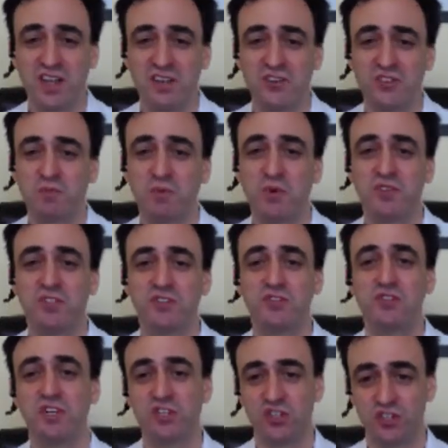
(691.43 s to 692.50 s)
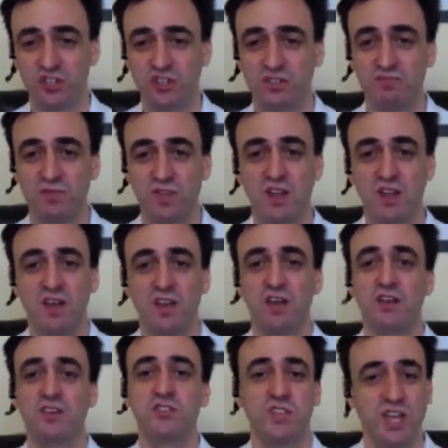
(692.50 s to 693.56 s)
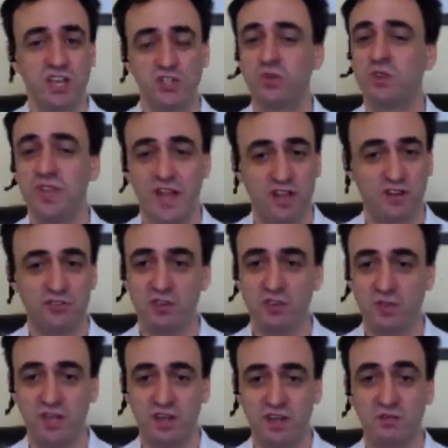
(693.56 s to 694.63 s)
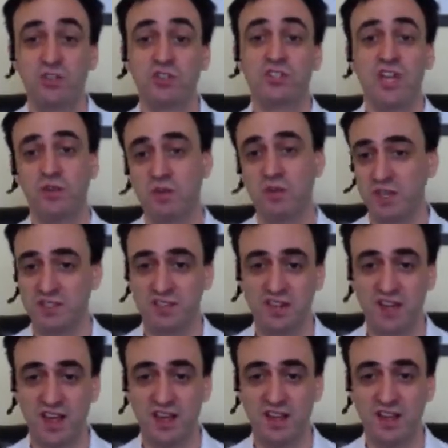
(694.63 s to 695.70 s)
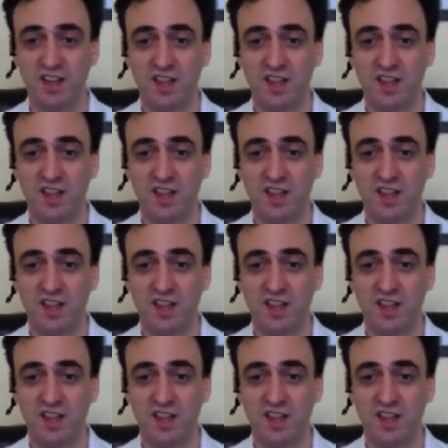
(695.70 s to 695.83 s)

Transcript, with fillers: You support the traditional uh, scheduled calendar meeting, which is how we met today,